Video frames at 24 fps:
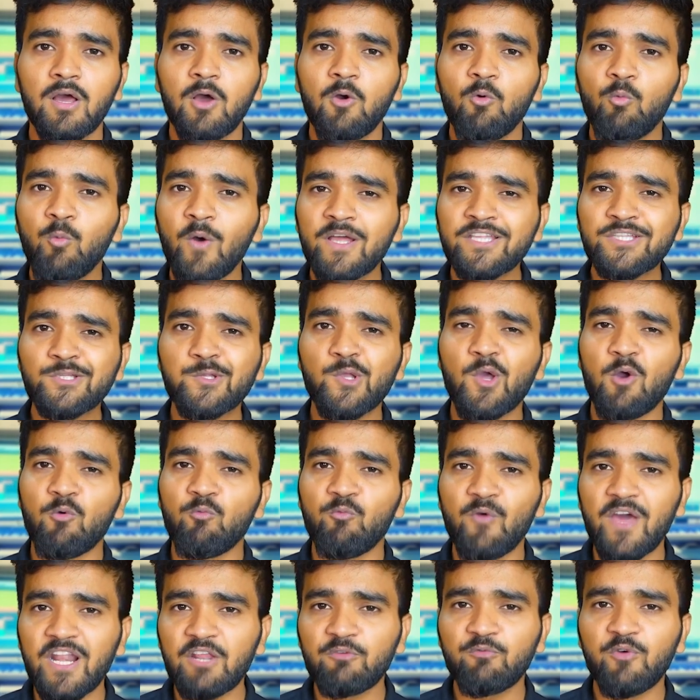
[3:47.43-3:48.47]
Once you have
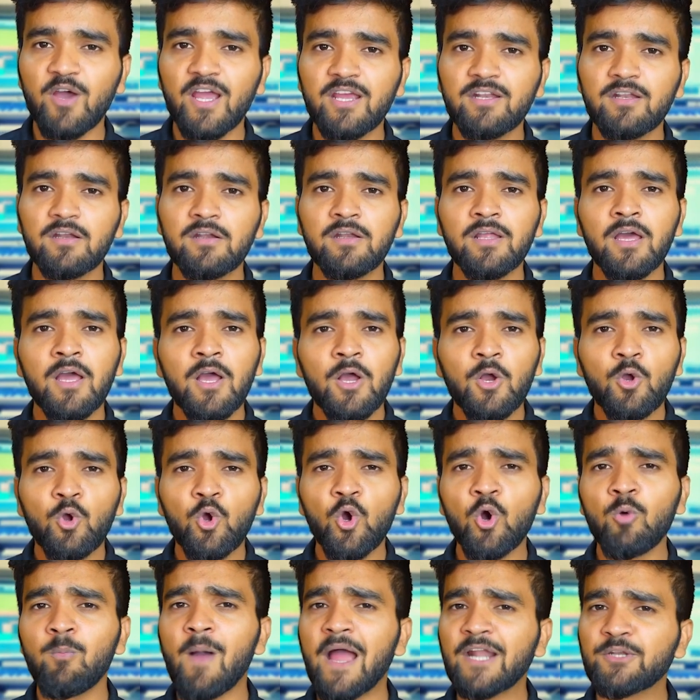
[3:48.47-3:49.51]
verified it,
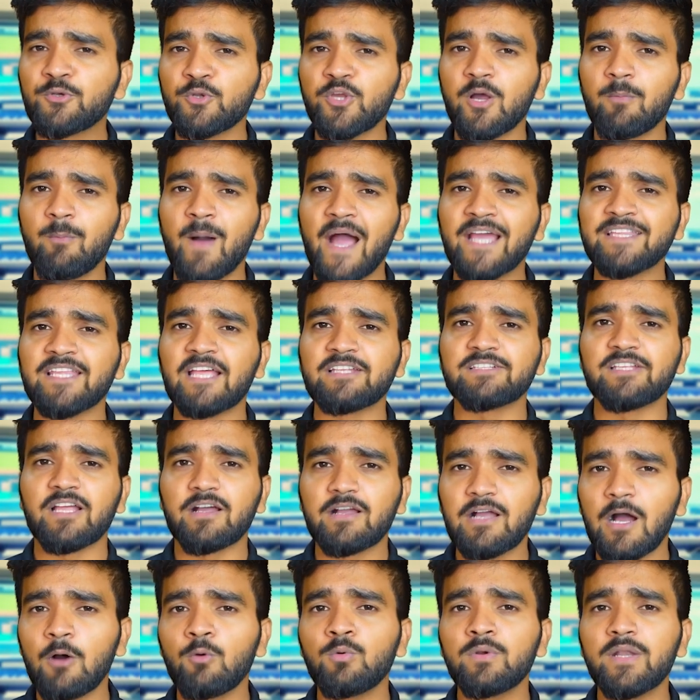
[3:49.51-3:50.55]
go back to your Binance
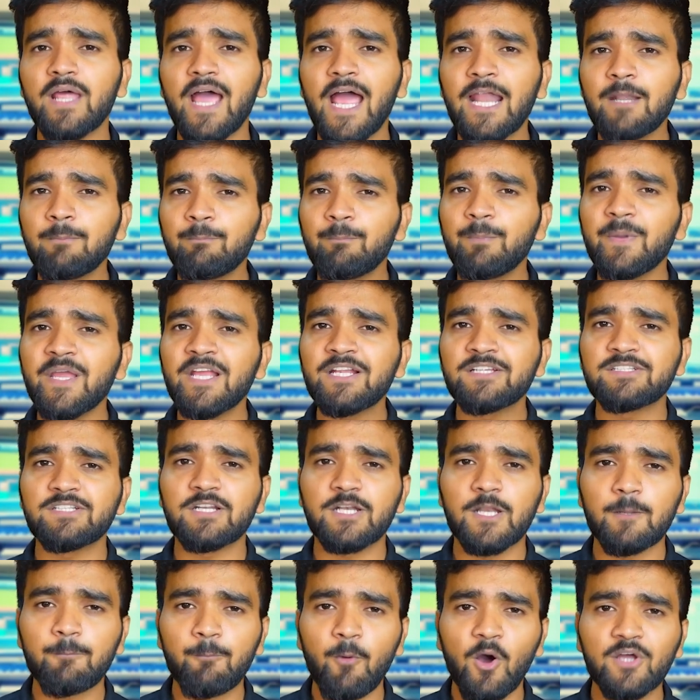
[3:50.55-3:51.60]
account and paste the
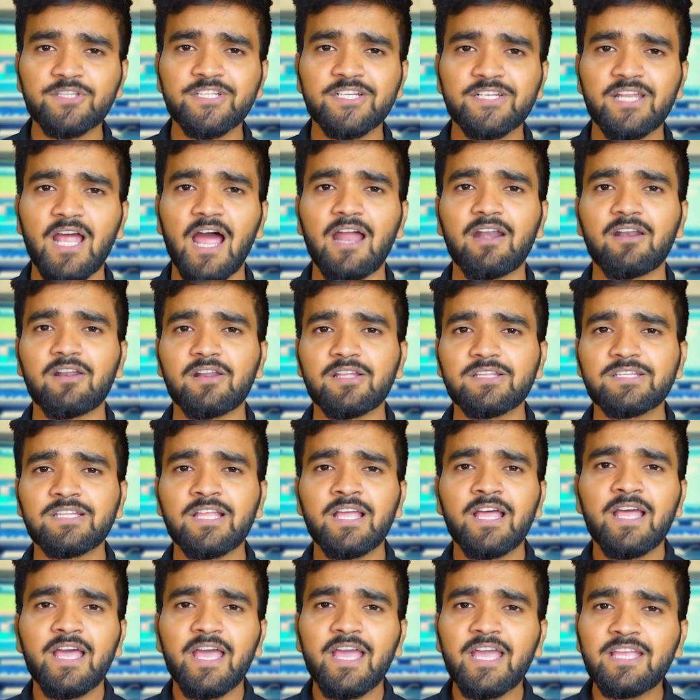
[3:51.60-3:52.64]
deposit address
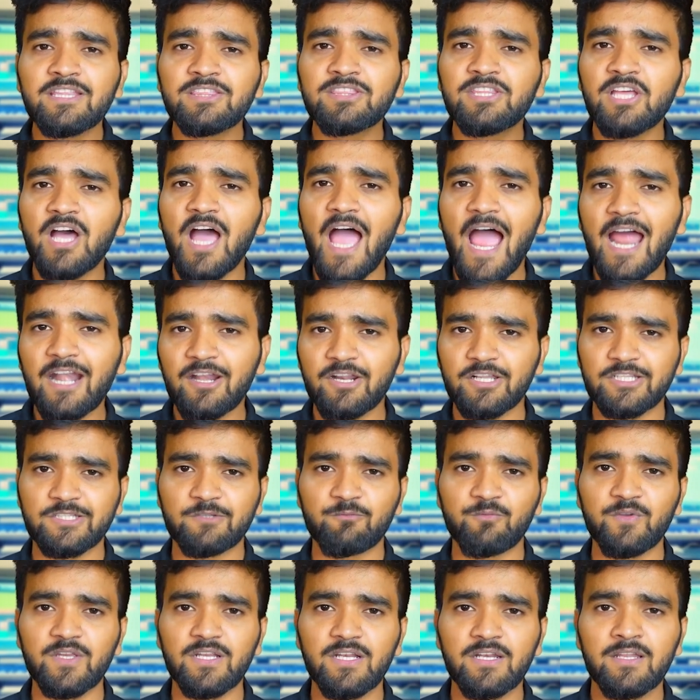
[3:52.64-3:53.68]
in the address
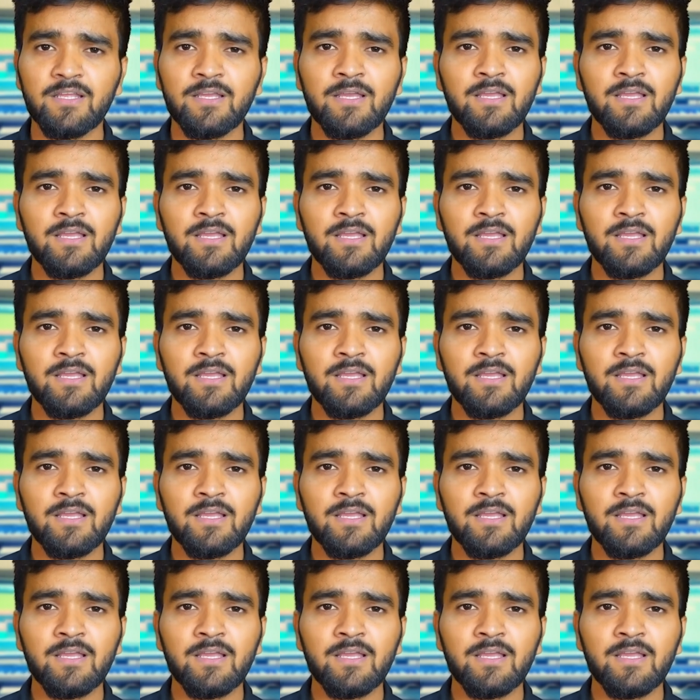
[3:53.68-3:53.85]
field.